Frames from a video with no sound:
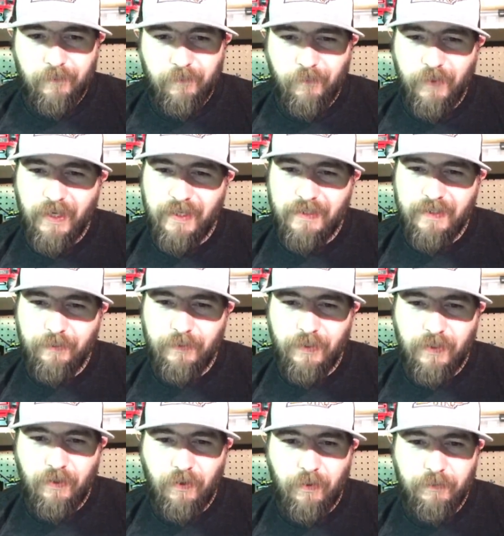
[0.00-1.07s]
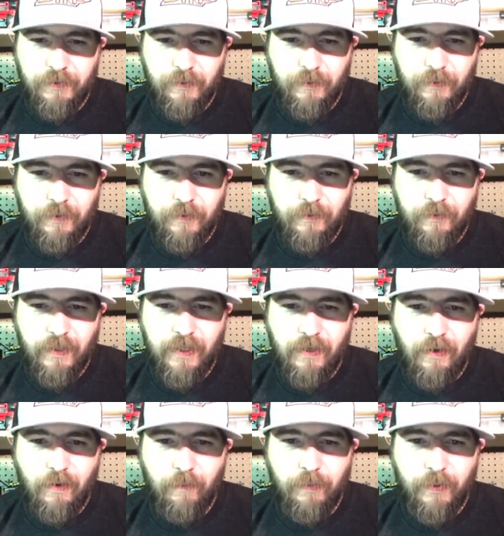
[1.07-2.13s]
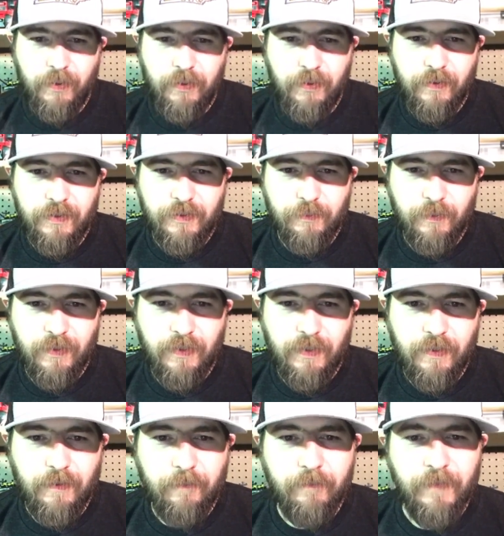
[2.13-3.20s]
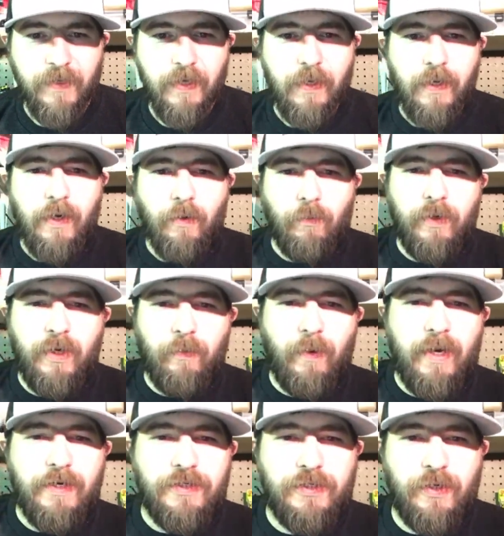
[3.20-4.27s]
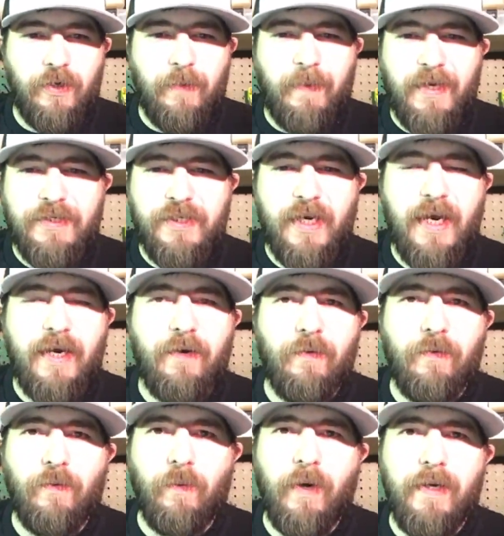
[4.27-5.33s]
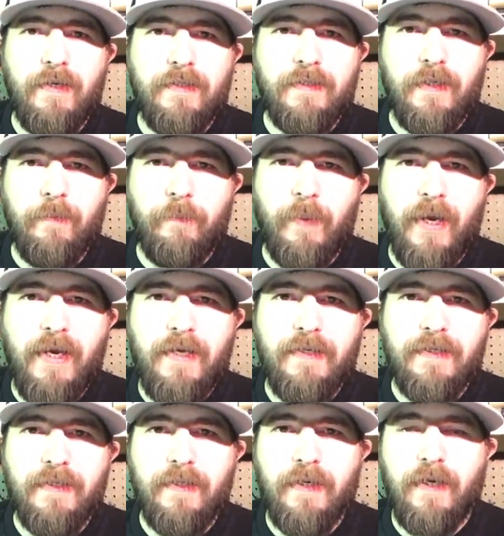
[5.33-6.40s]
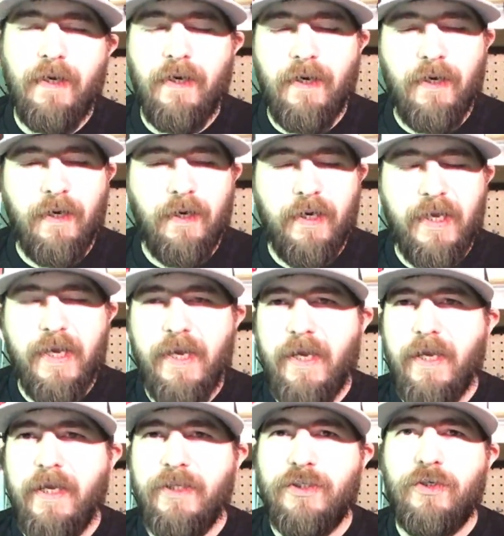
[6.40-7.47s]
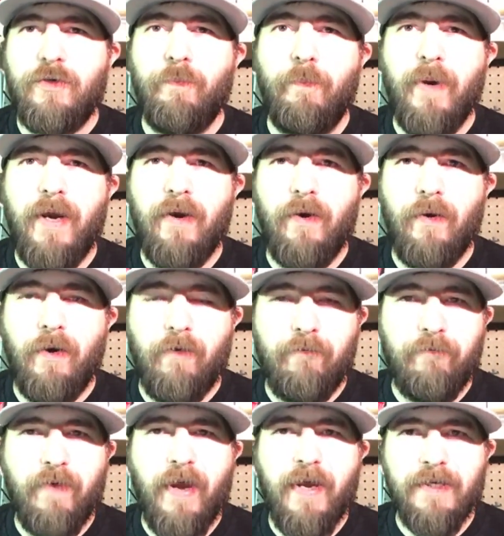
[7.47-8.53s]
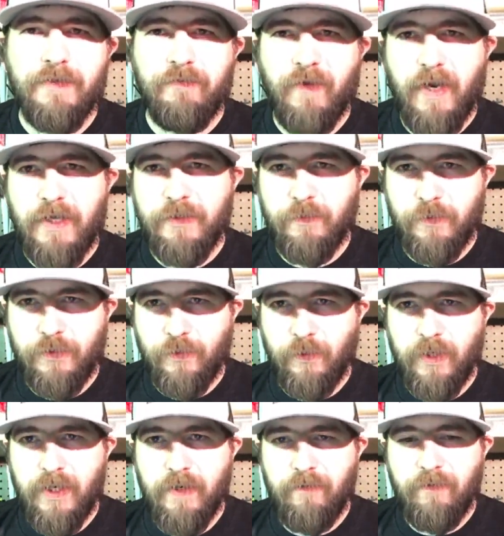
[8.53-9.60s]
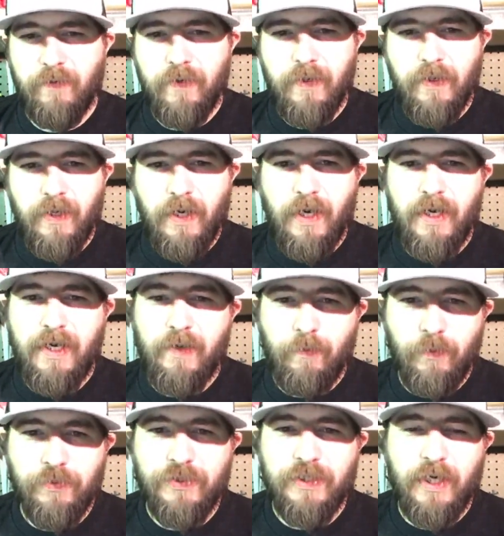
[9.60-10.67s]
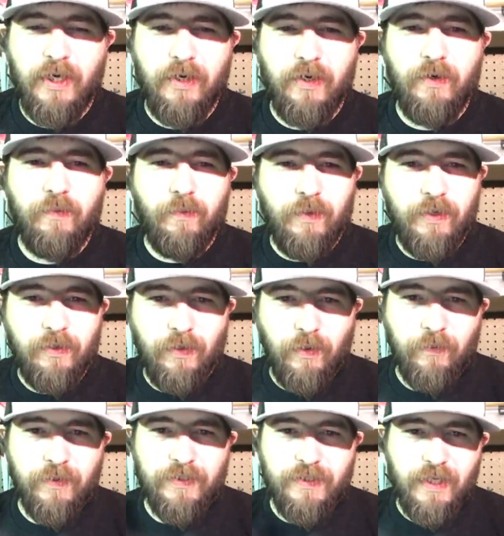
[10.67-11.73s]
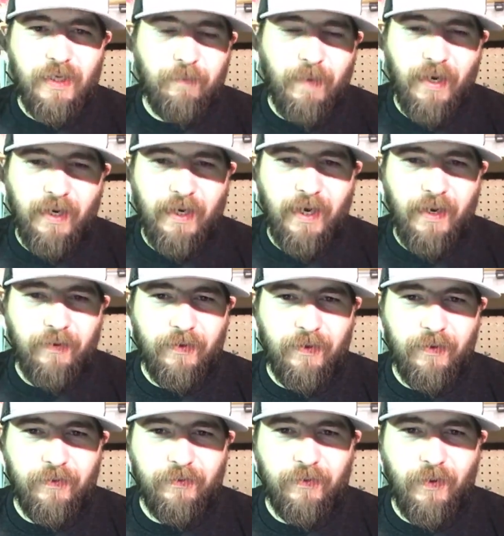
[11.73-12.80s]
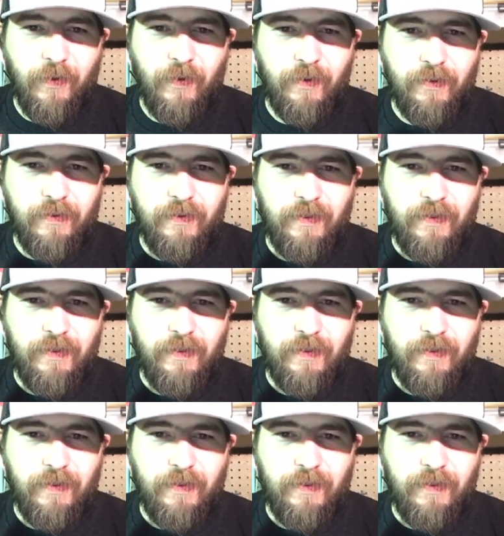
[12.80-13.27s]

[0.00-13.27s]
we got to see what the carp's going to do. They caught them pretty good this weekend. Rearrange 30 by Jackal, great bait. It's better on a fast retrieve. And it will scare you when you load this thing back out there and throw it,